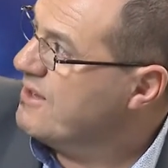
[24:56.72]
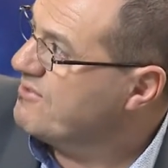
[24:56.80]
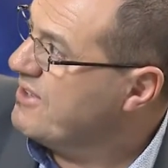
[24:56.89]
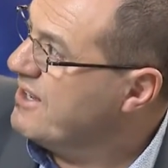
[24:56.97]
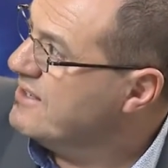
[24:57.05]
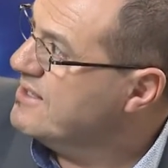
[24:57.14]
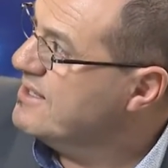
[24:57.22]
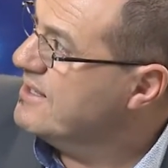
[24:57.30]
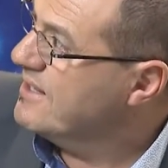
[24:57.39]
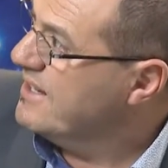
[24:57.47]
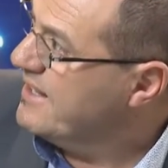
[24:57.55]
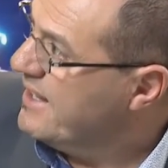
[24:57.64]
If they
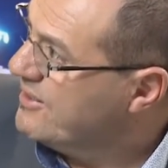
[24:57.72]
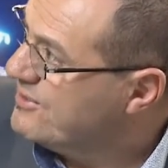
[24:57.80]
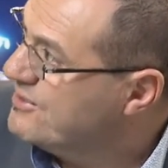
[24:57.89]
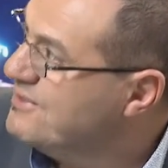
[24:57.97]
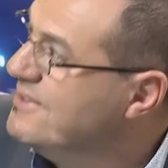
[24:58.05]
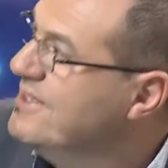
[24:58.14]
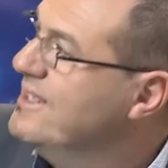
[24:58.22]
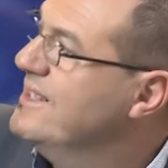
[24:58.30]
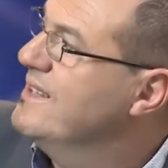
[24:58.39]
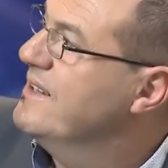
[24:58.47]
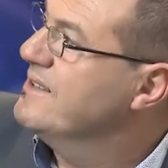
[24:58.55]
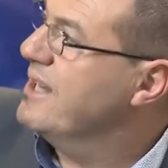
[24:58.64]
get hounded,
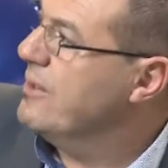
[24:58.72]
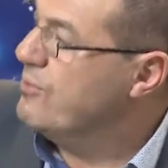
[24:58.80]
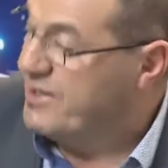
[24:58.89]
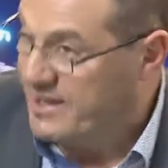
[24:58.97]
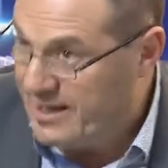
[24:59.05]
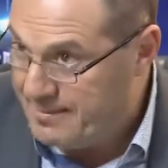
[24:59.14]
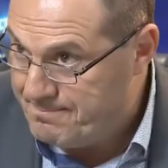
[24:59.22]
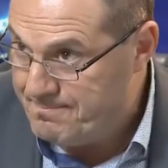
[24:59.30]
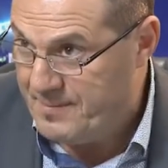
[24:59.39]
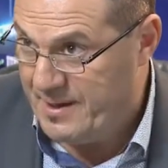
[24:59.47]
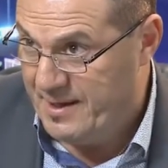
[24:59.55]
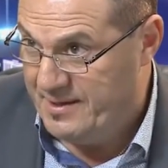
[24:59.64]
they ring up
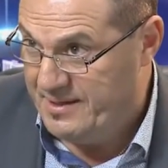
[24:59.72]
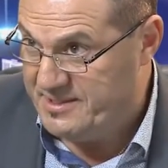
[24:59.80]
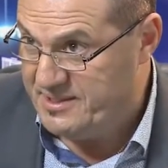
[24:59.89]
and there's